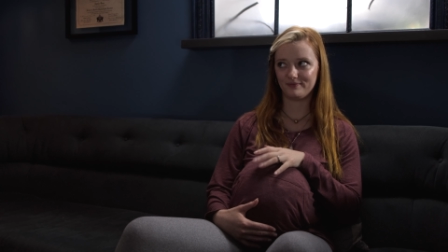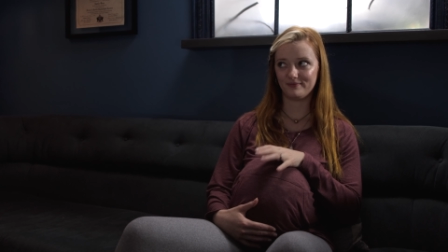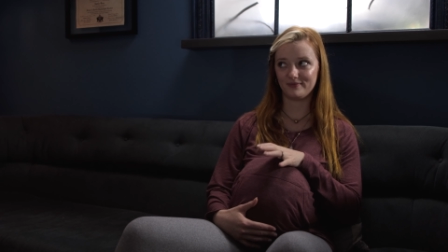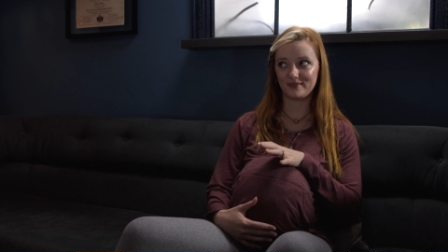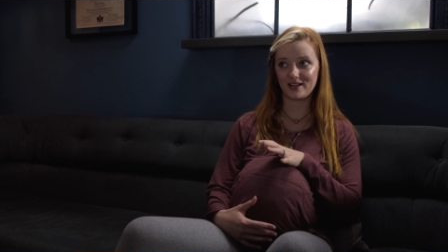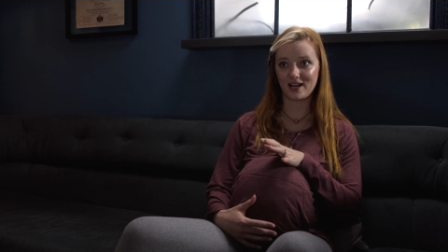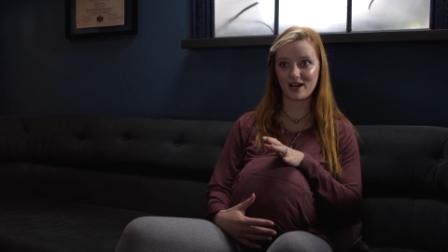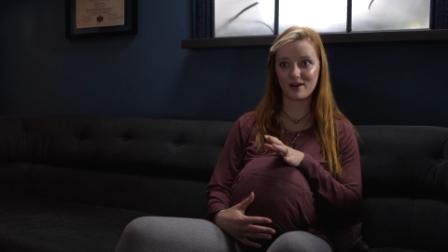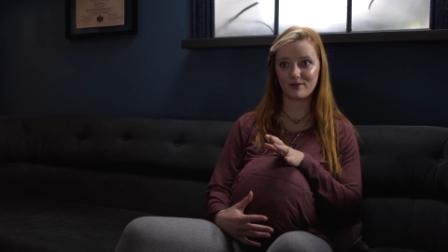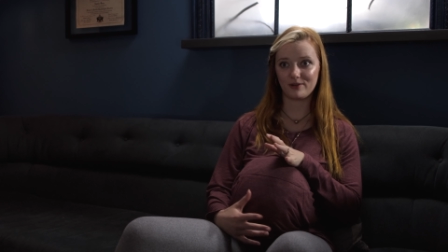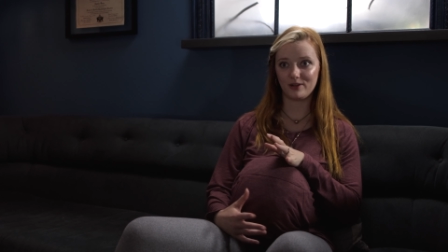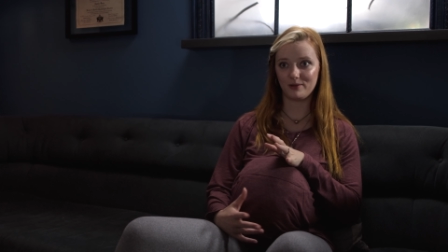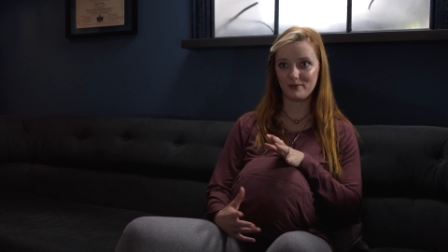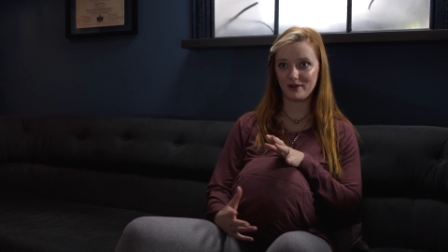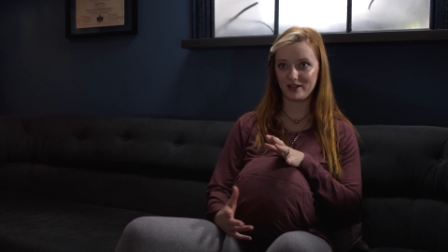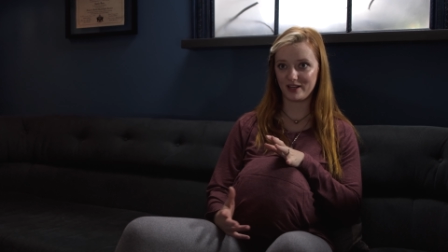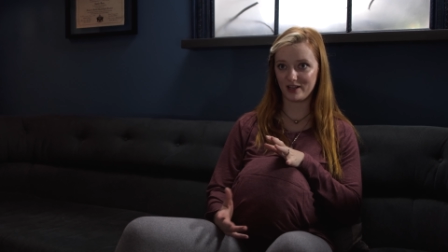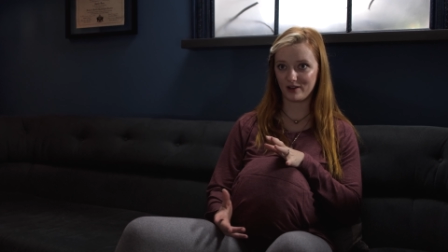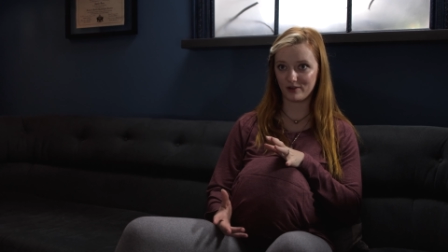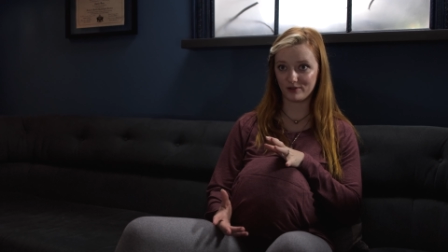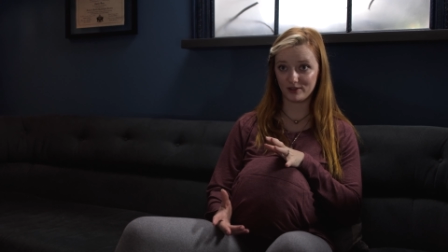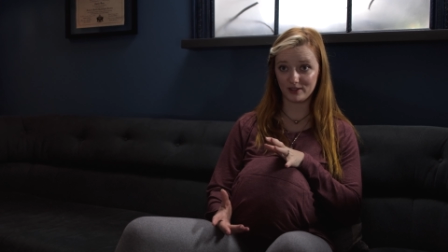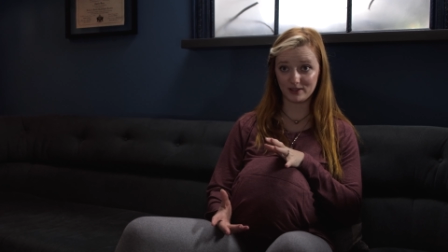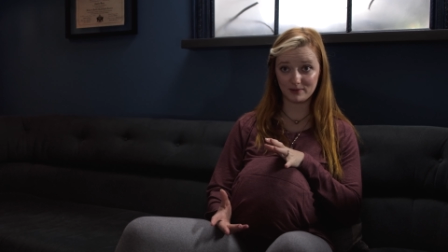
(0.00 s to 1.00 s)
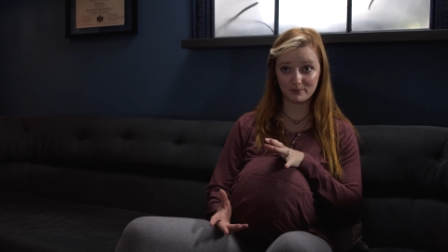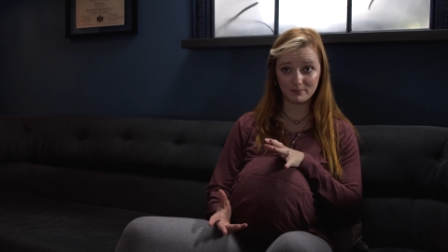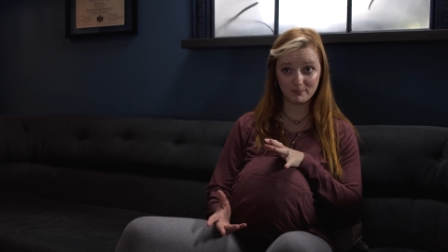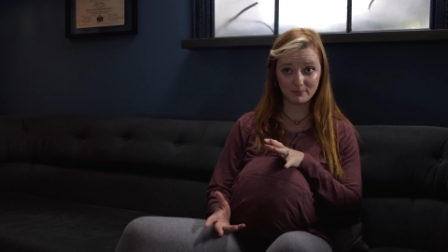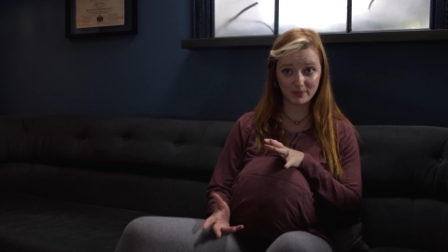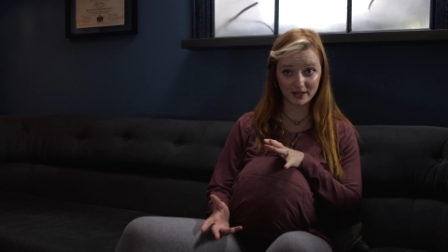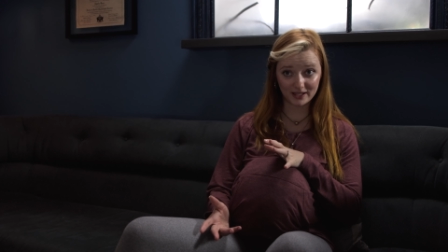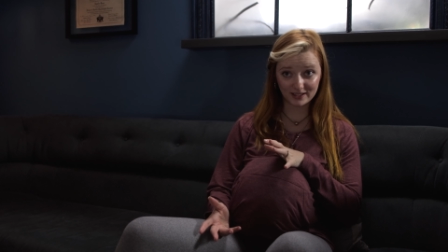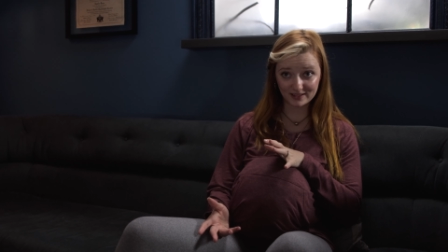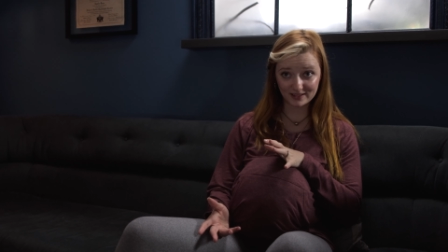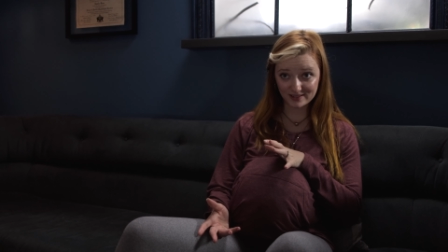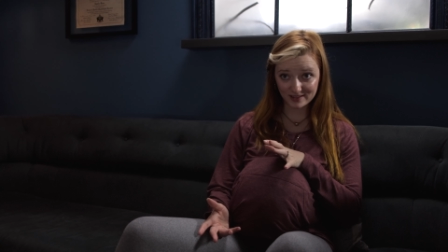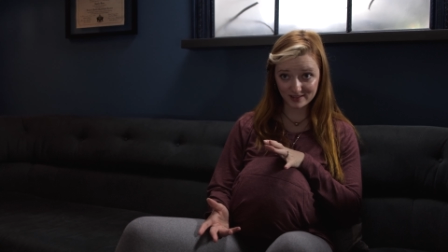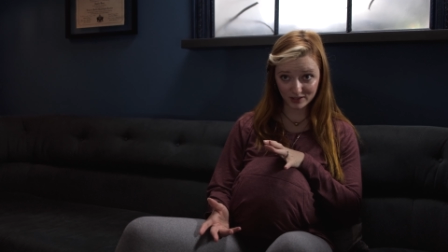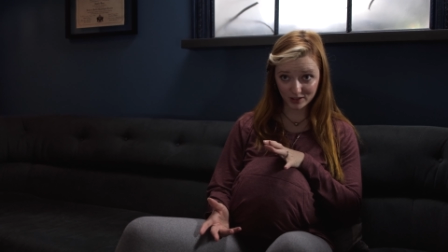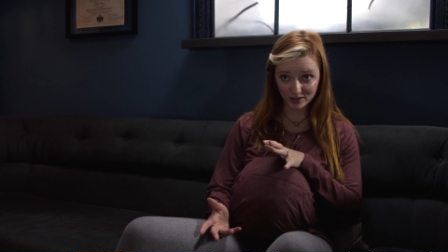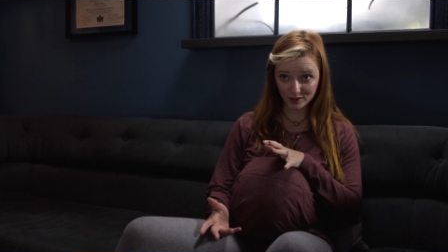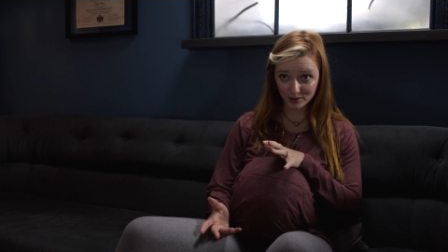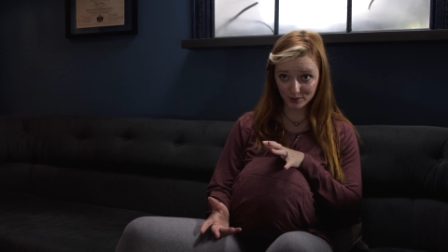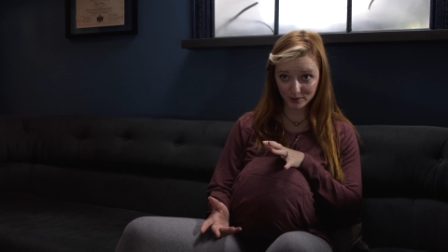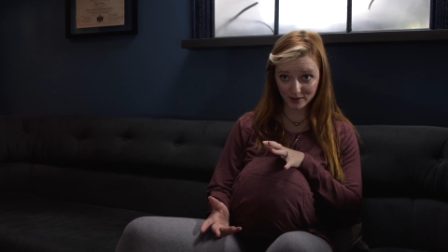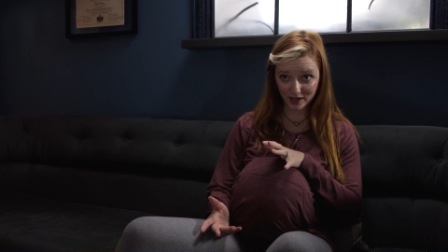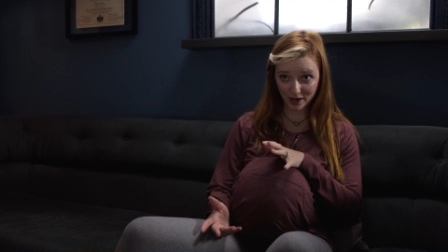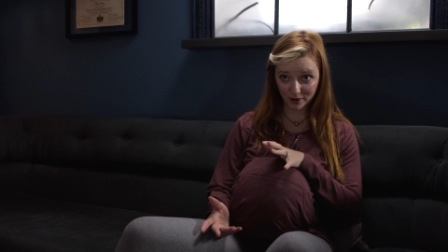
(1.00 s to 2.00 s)
now they're making all these big decisions
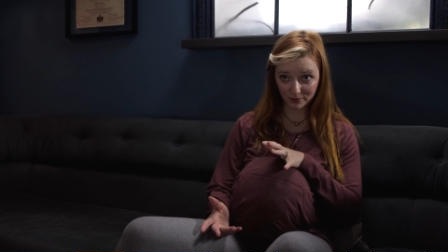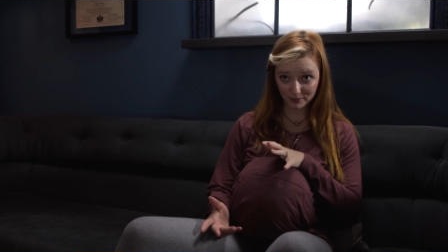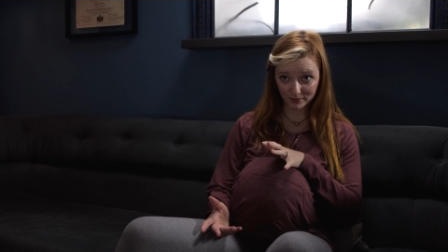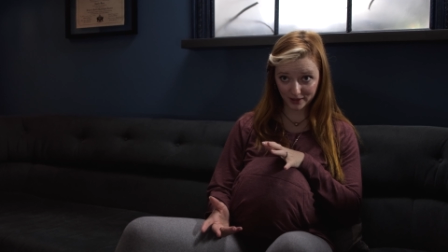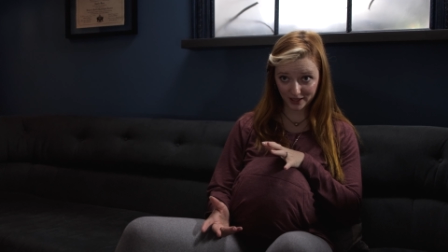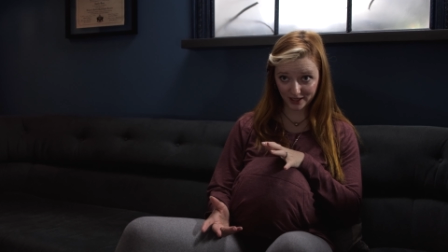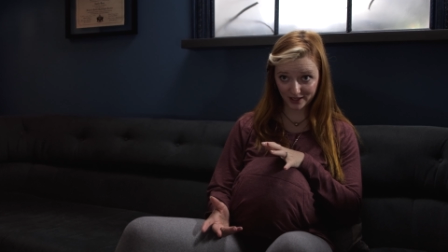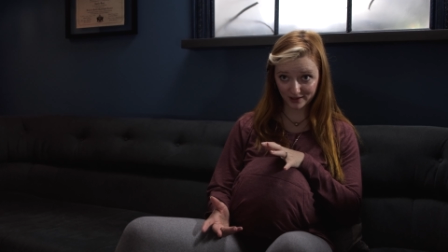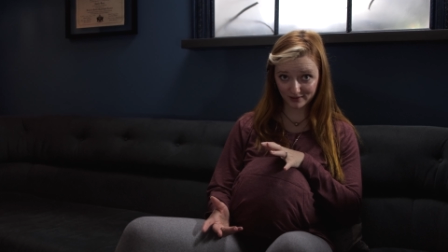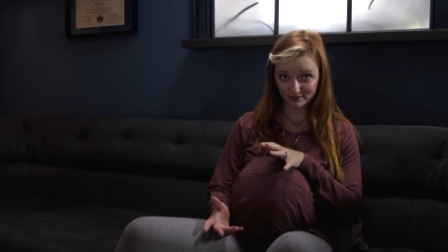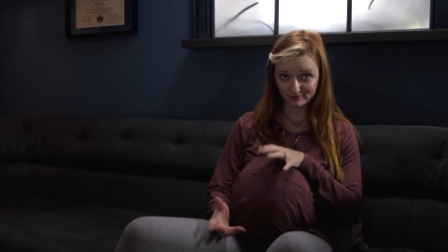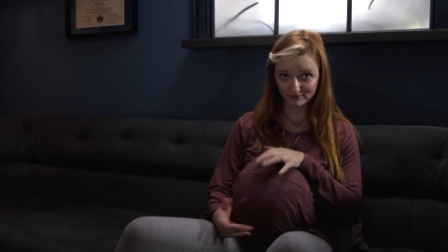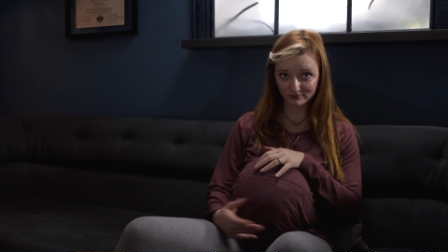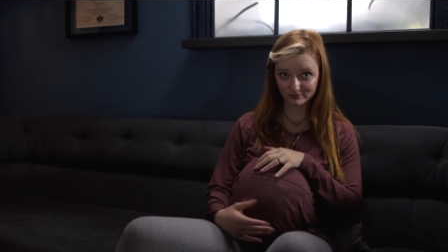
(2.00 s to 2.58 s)
without me.